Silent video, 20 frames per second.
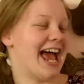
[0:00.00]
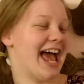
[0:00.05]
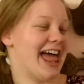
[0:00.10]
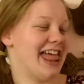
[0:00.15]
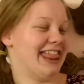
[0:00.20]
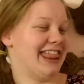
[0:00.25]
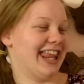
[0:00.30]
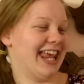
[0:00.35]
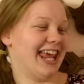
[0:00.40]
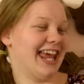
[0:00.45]

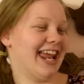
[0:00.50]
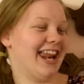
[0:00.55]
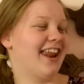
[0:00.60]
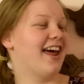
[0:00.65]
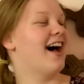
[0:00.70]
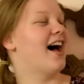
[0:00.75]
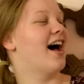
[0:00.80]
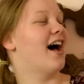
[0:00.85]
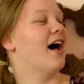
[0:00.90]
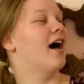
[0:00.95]
And then
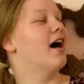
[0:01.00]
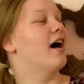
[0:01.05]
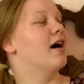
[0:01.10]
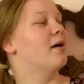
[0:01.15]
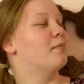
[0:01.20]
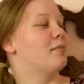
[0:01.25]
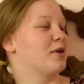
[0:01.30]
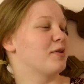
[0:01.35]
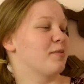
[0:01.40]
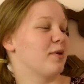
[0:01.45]

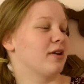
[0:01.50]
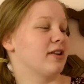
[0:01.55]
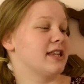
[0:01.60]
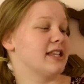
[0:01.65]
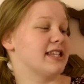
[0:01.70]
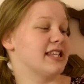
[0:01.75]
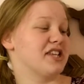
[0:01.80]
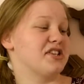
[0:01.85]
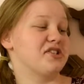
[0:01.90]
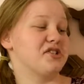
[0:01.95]
uh, bookmark
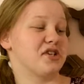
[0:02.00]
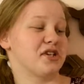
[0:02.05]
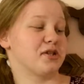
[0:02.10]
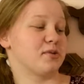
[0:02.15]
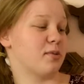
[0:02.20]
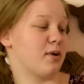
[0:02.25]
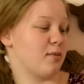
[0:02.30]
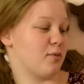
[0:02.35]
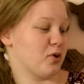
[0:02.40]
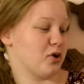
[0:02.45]
this is just
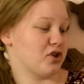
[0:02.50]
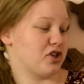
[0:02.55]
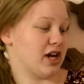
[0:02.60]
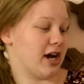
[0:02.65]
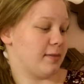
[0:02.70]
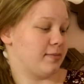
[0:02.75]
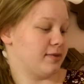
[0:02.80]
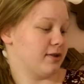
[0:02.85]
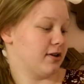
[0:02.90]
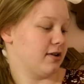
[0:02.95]
one more
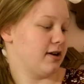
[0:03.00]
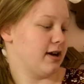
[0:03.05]
chapter,